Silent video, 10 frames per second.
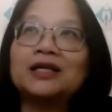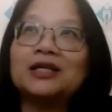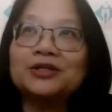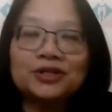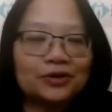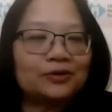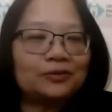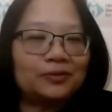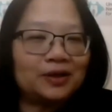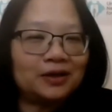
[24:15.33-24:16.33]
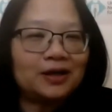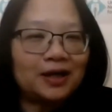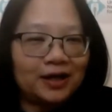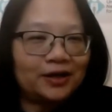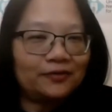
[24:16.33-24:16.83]
years ago, we
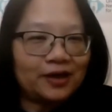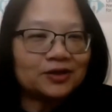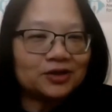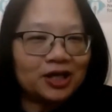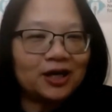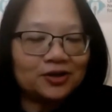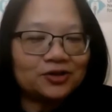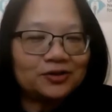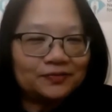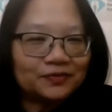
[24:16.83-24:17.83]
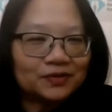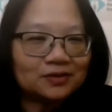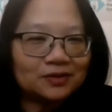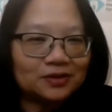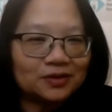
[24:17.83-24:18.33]
kind of changed
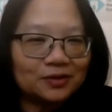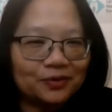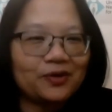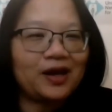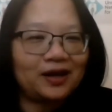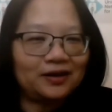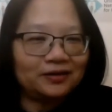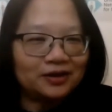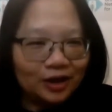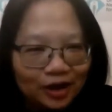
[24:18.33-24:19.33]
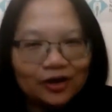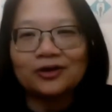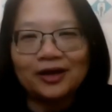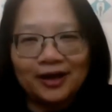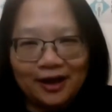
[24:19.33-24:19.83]
the brand, the
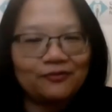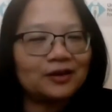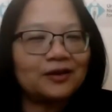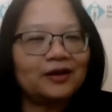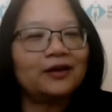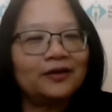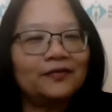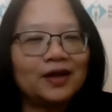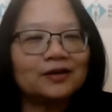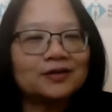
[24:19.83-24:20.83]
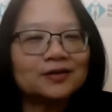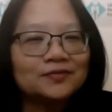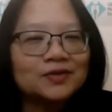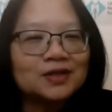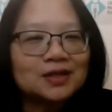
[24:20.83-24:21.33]
look and everything. Yes.
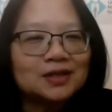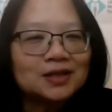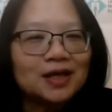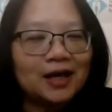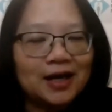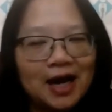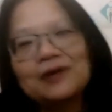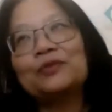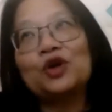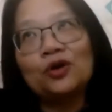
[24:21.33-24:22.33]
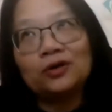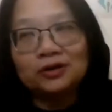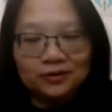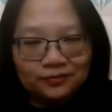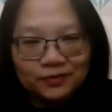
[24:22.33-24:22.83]
Yeah. And now I'm
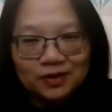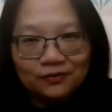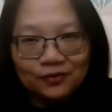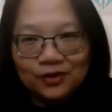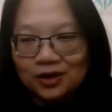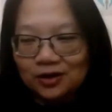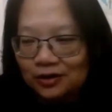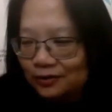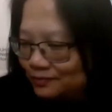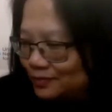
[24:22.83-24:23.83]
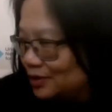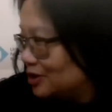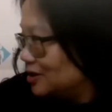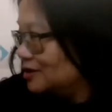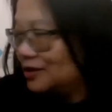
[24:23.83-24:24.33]
going for
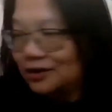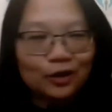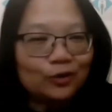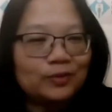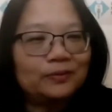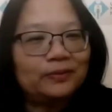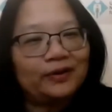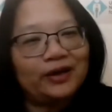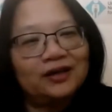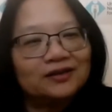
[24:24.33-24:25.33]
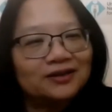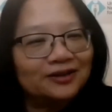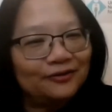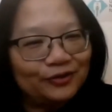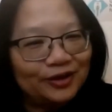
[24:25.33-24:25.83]
a global brand
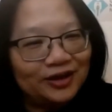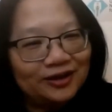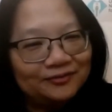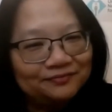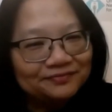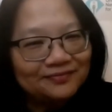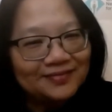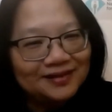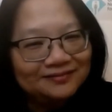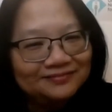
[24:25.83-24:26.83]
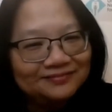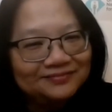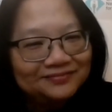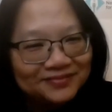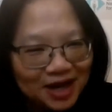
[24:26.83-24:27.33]
of
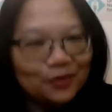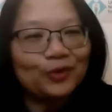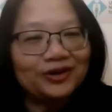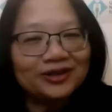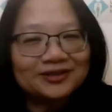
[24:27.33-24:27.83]
networks